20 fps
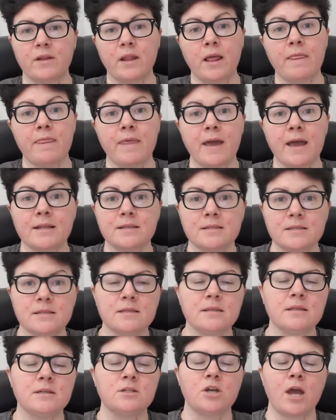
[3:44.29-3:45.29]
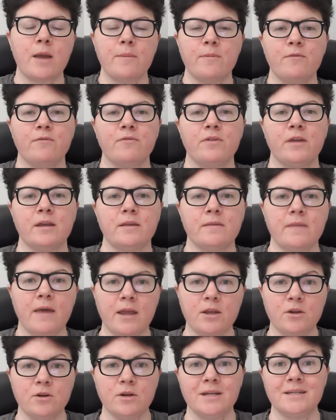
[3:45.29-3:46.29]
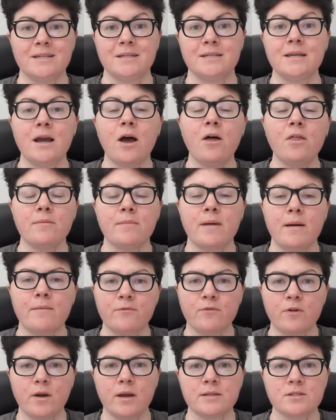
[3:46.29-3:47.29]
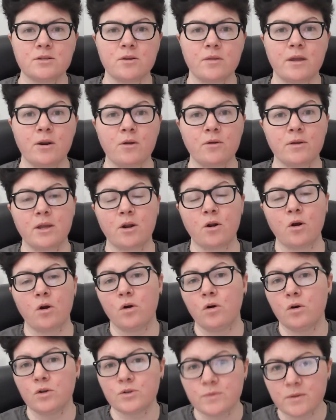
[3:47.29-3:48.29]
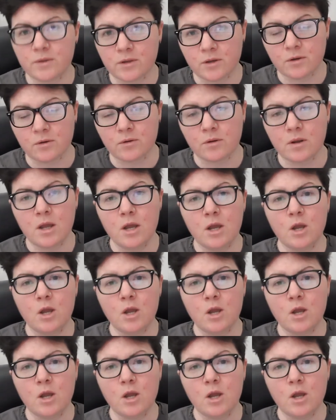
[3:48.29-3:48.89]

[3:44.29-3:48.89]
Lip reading: Like that's the type of thing that you need to tell them up front so they don't get on calls with you,